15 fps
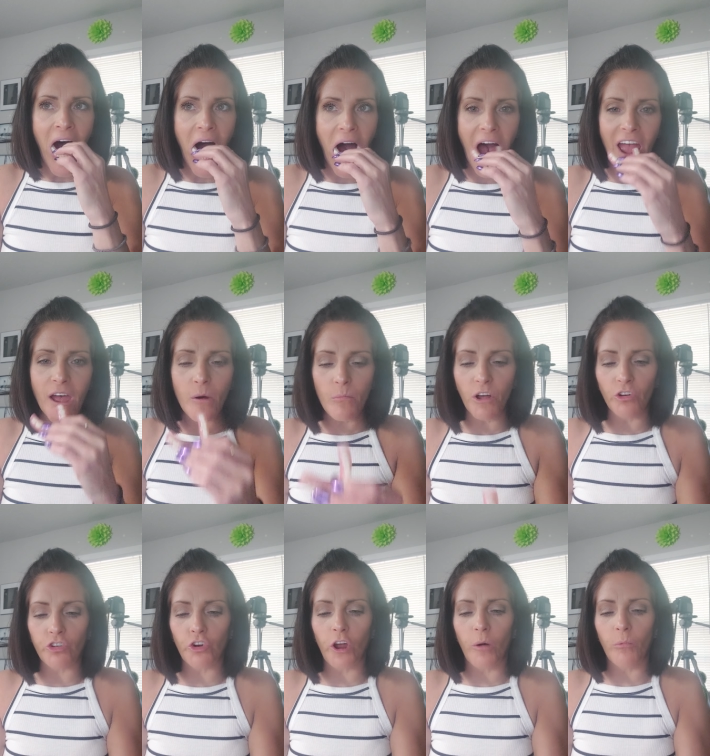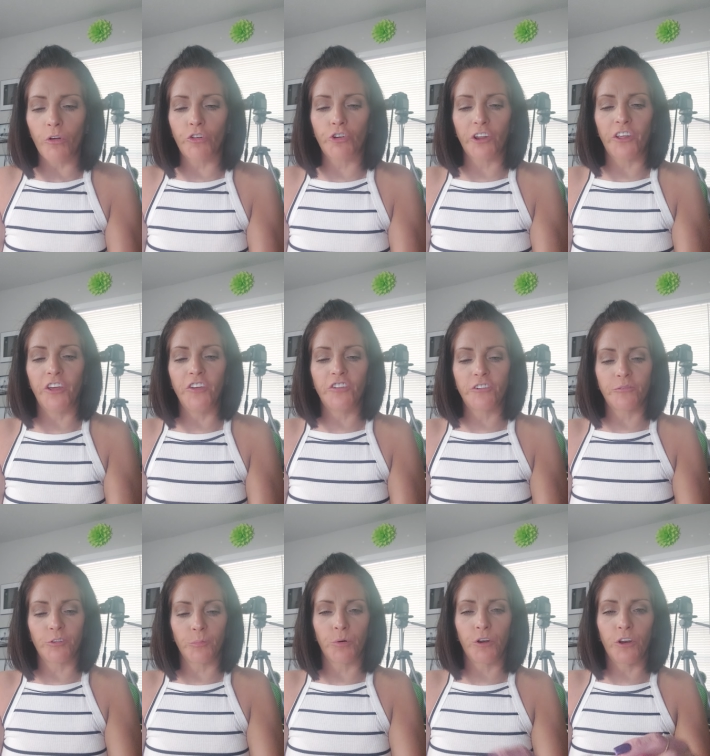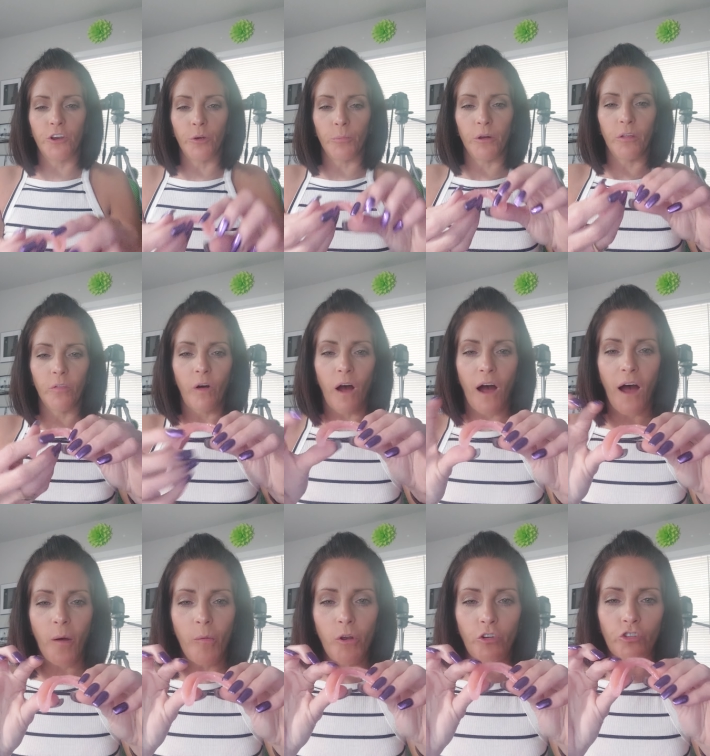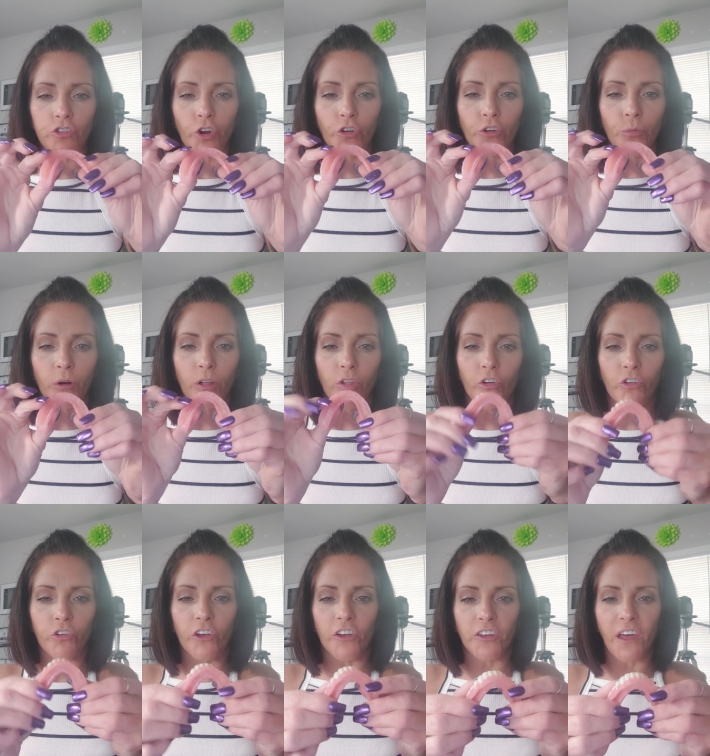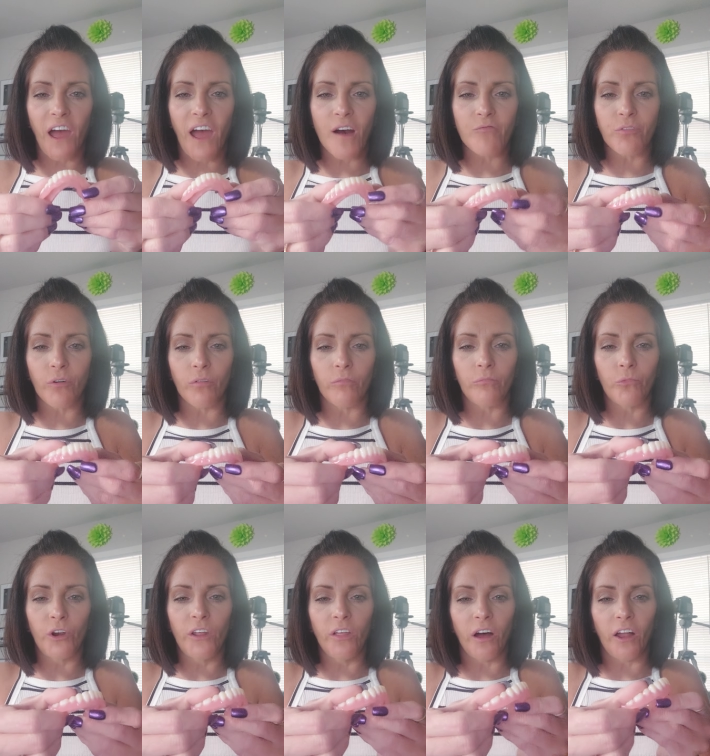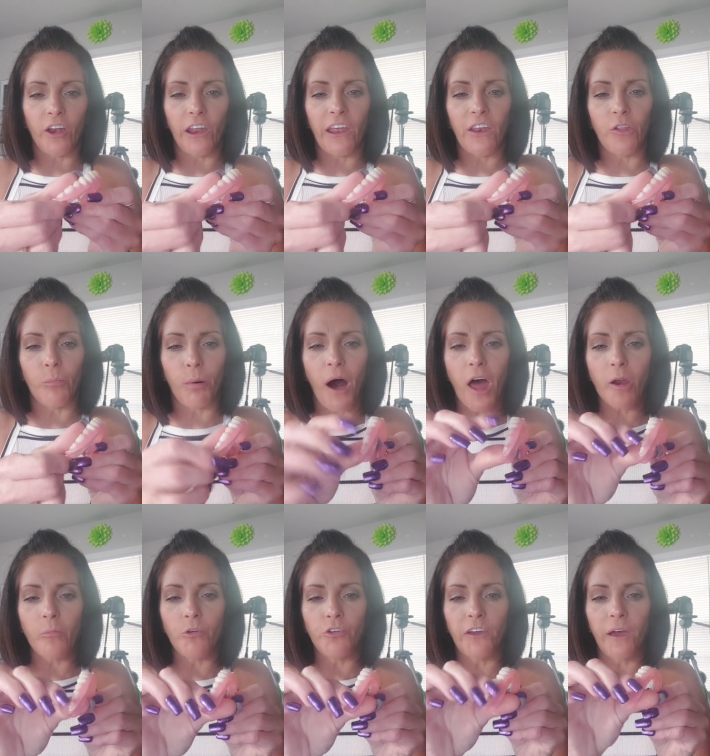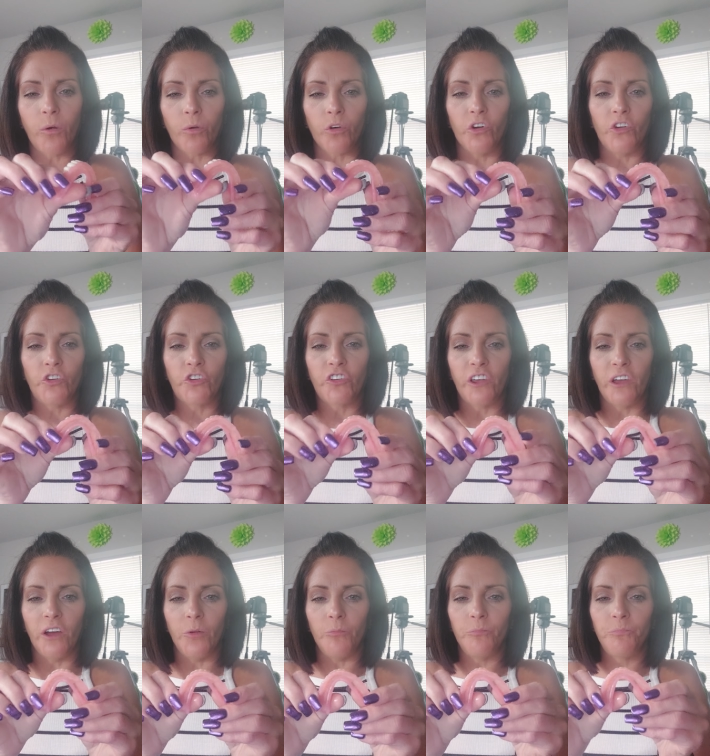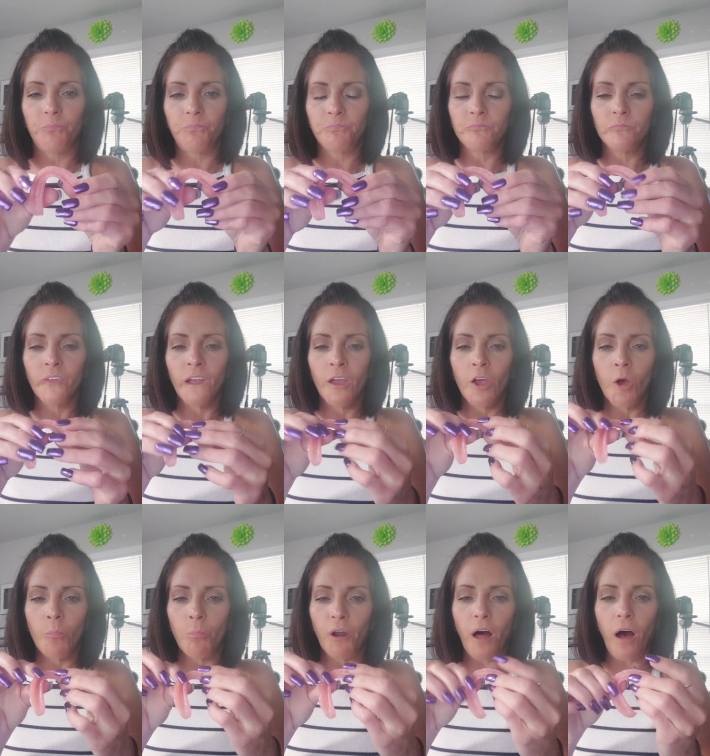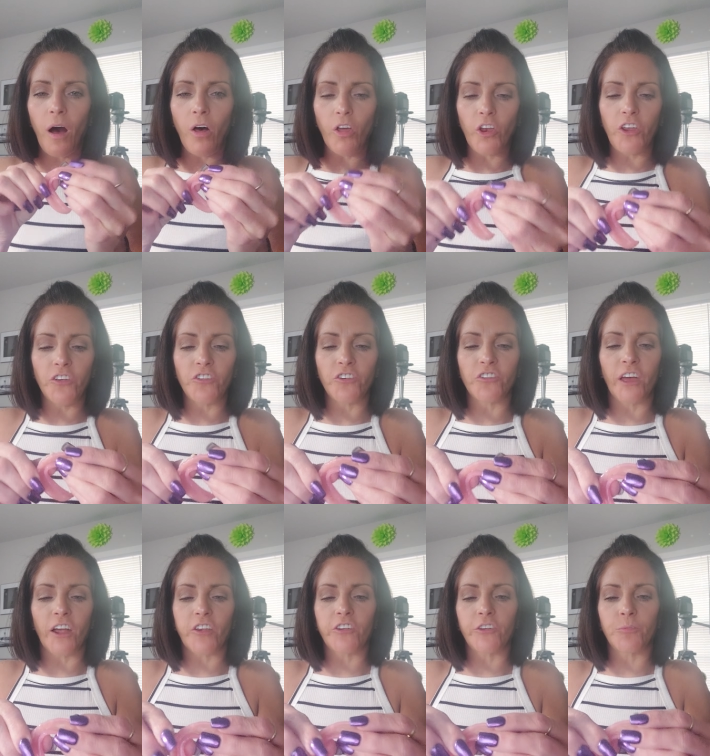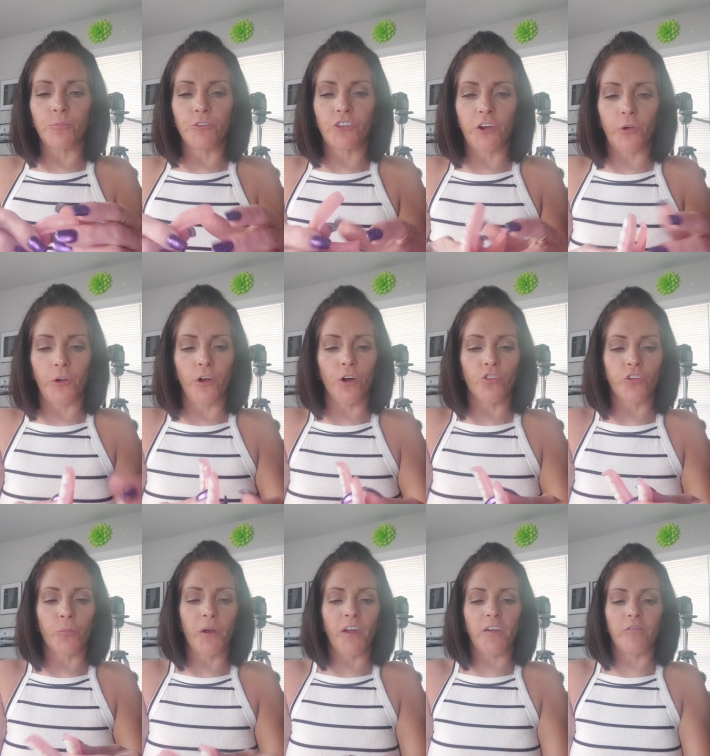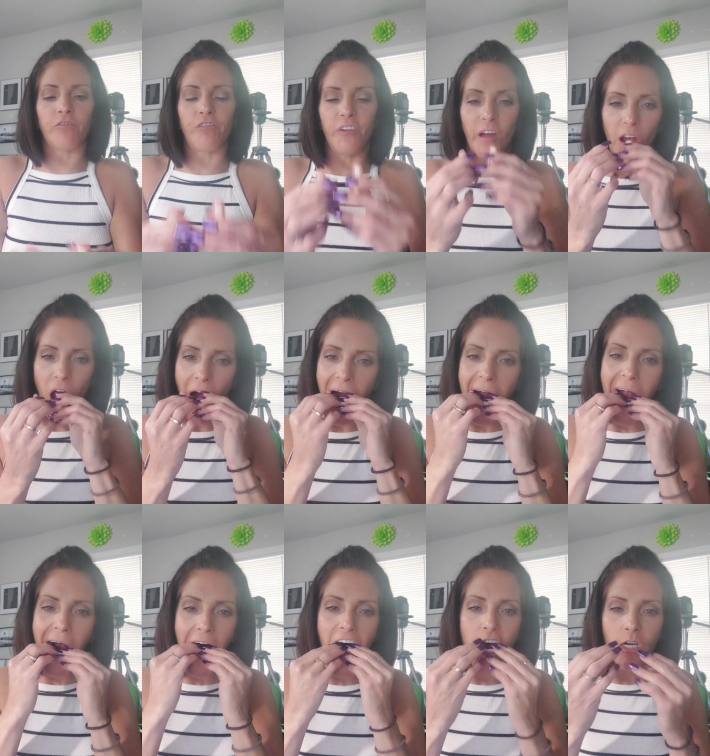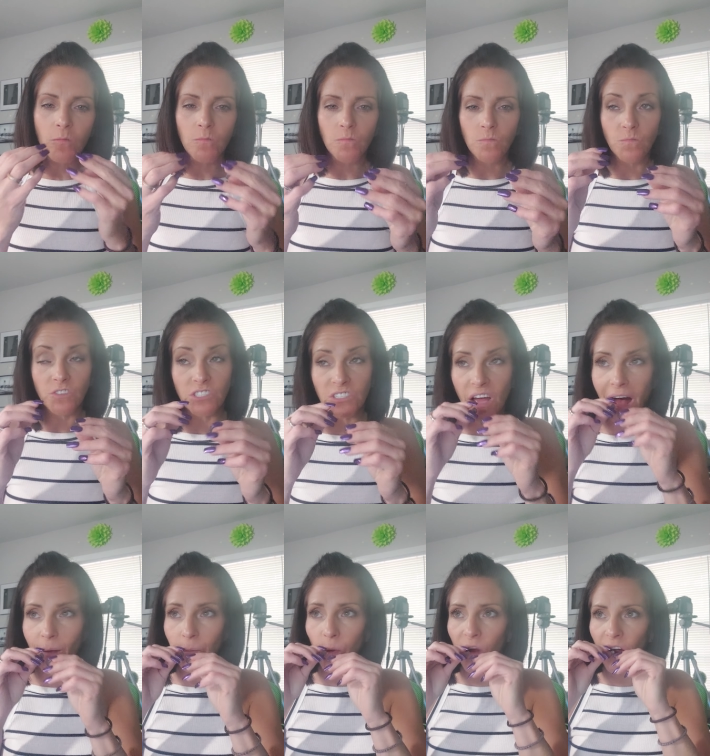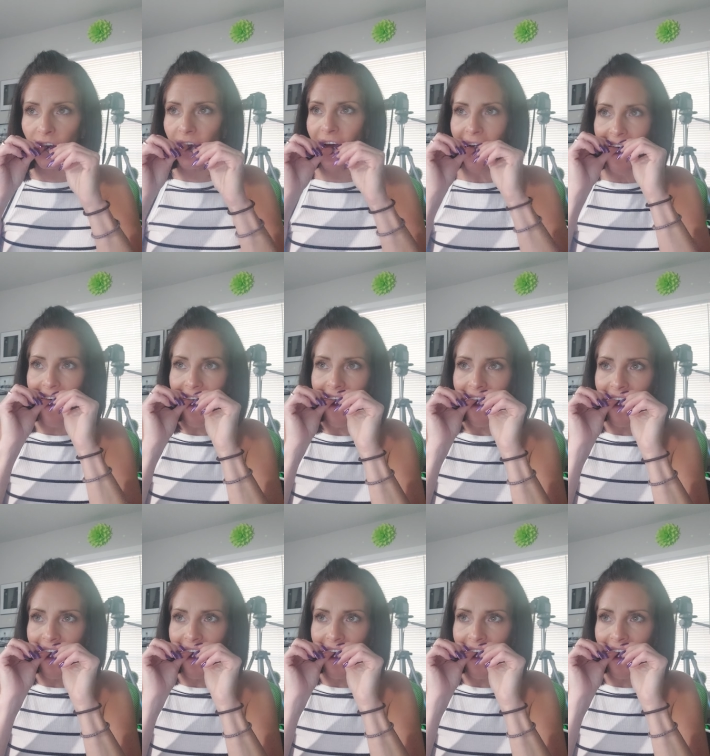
I am not sure how much adhesive to put in here, but I want to show you what it looks like to have reline. In the bottom, you can't really see it, but all it is is excess material to make it fit. The top one,